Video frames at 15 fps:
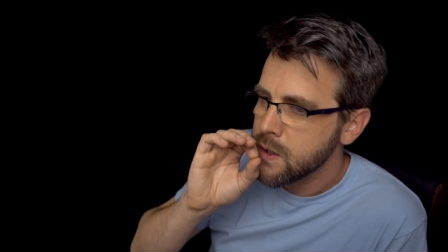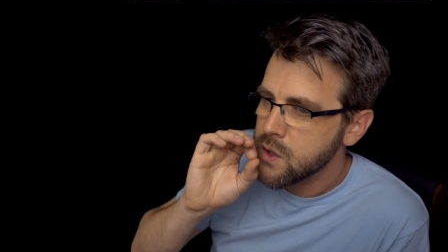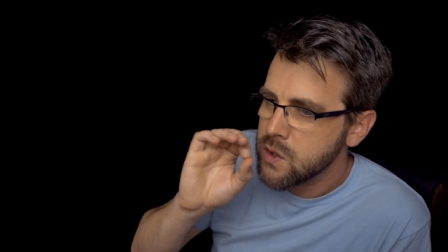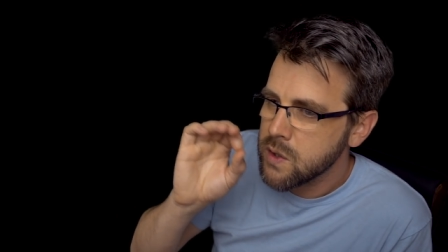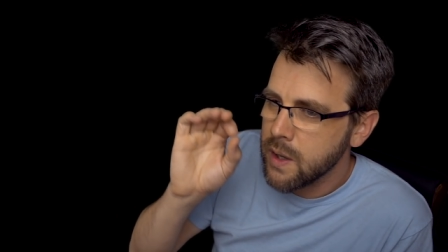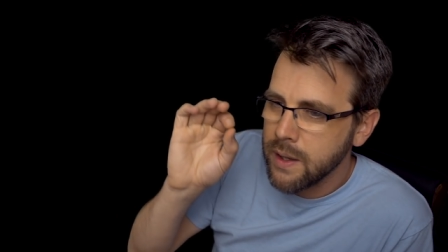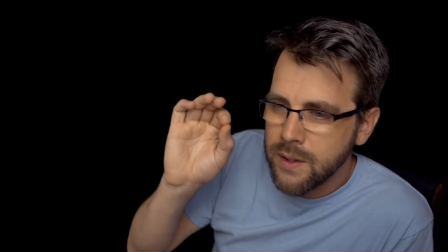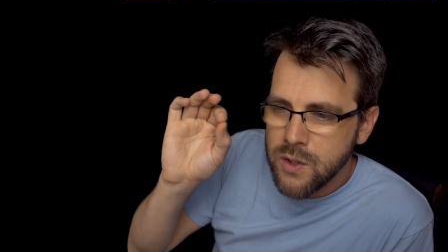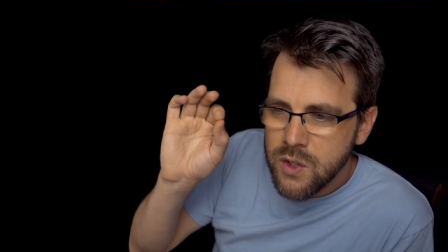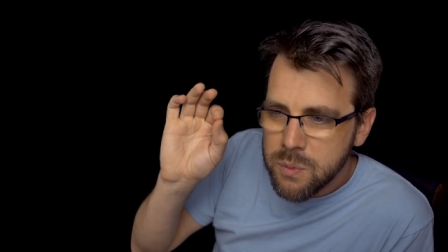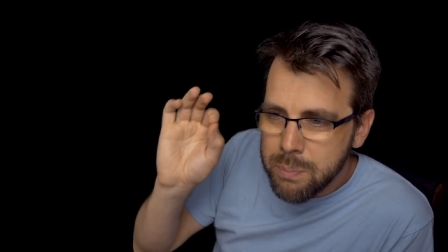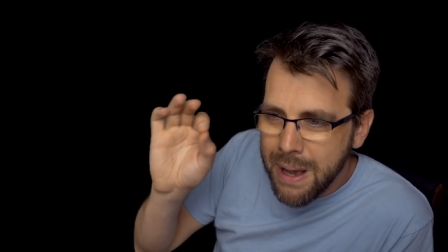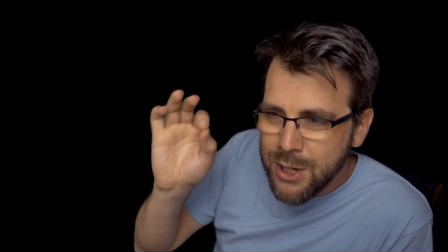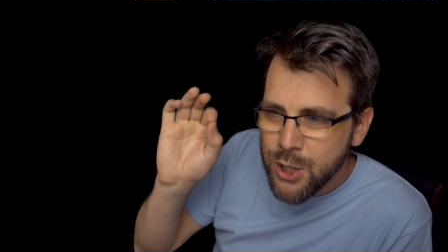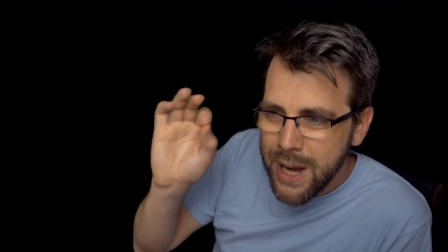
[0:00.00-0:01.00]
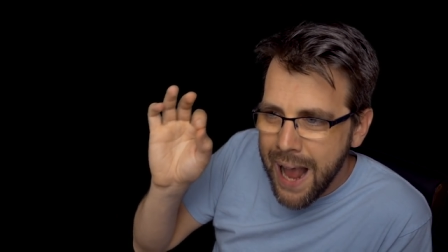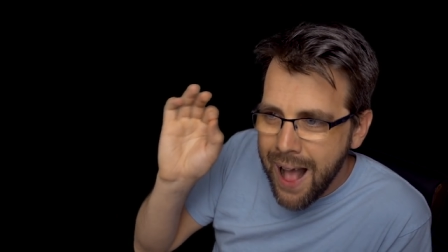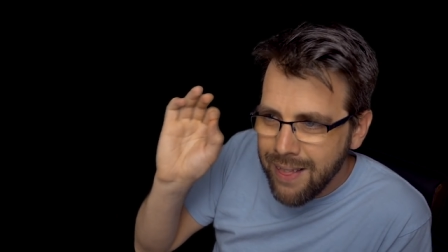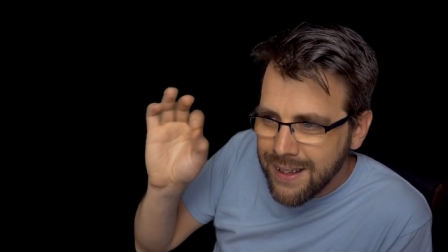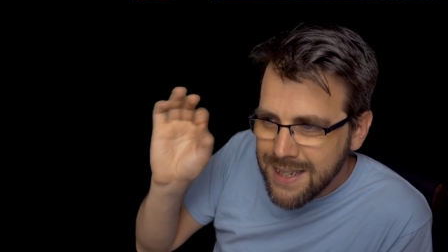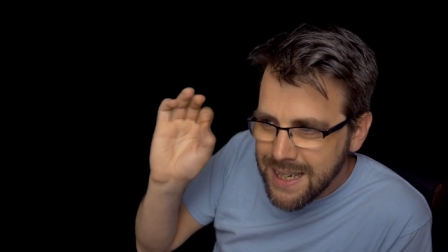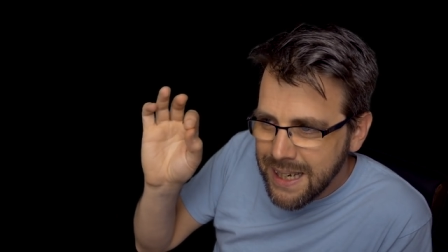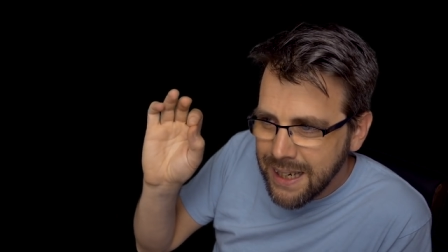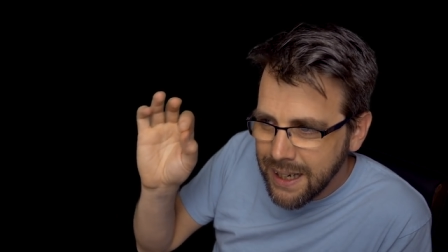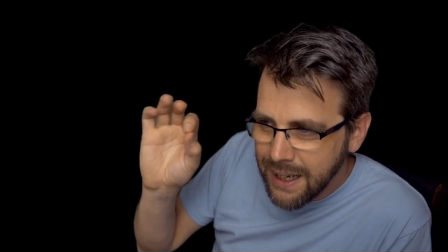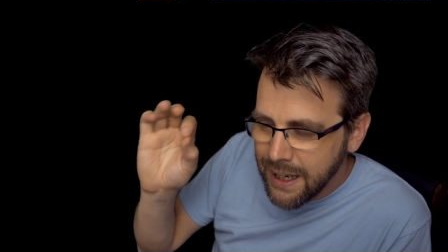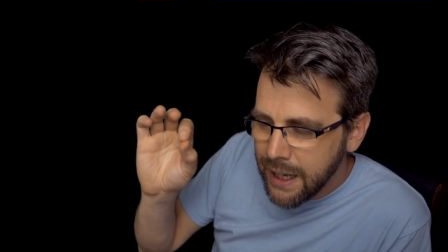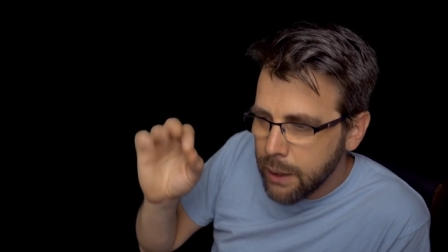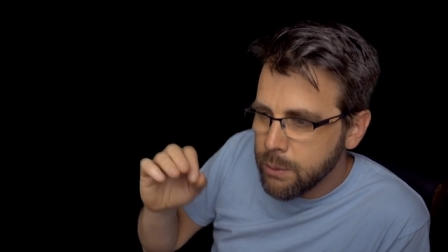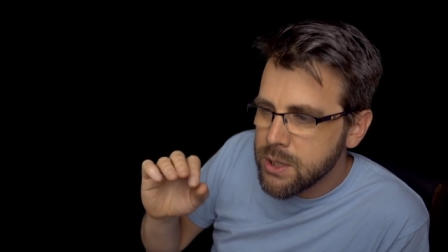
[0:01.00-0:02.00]
uh, speciality
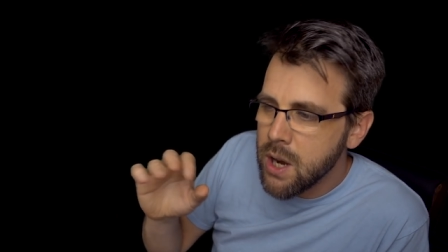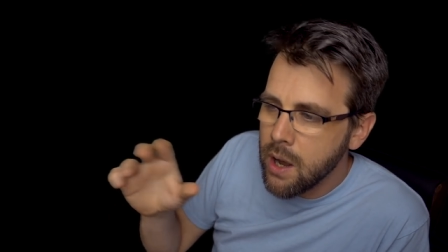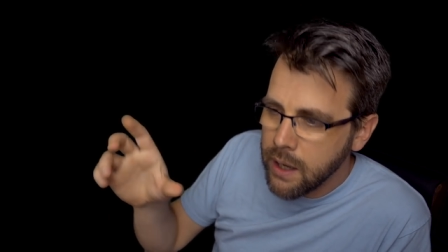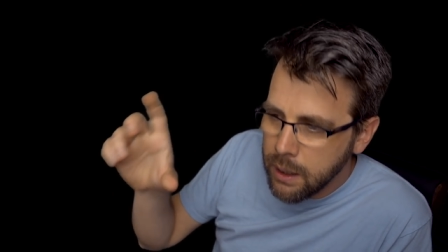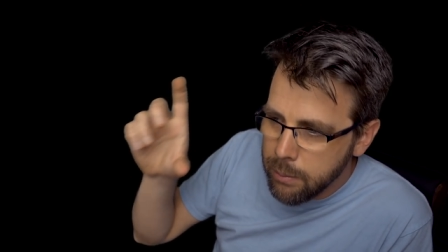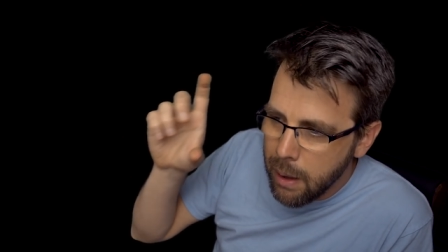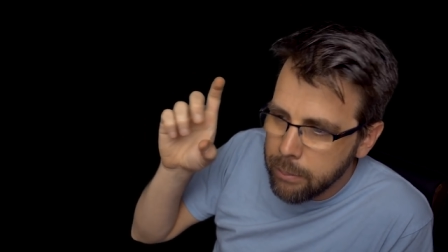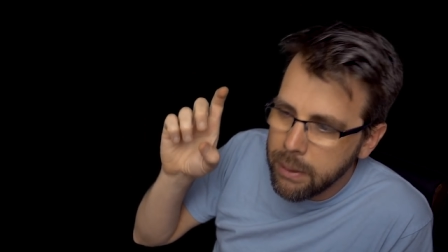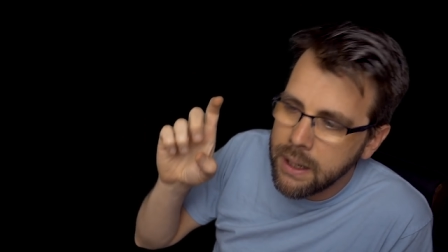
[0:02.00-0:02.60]
he was talking about.